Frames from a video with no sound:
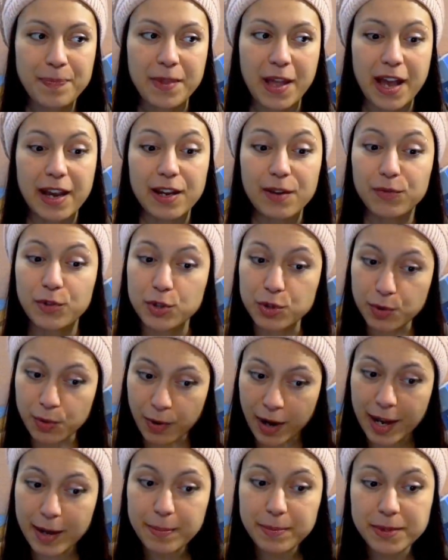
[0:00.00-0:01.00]
I have
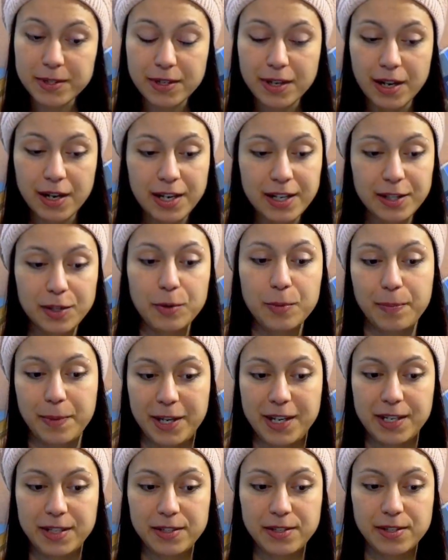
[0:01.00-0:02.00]
described it a little
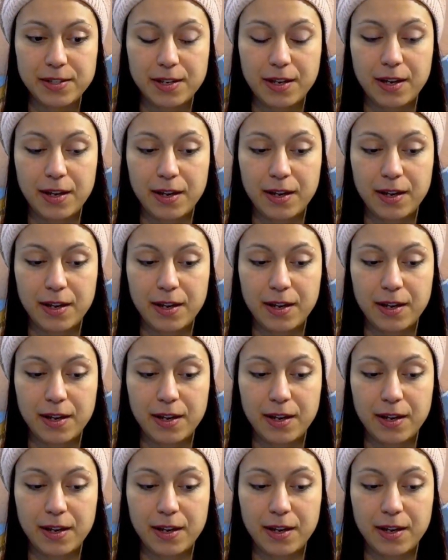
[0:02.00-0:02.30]
bit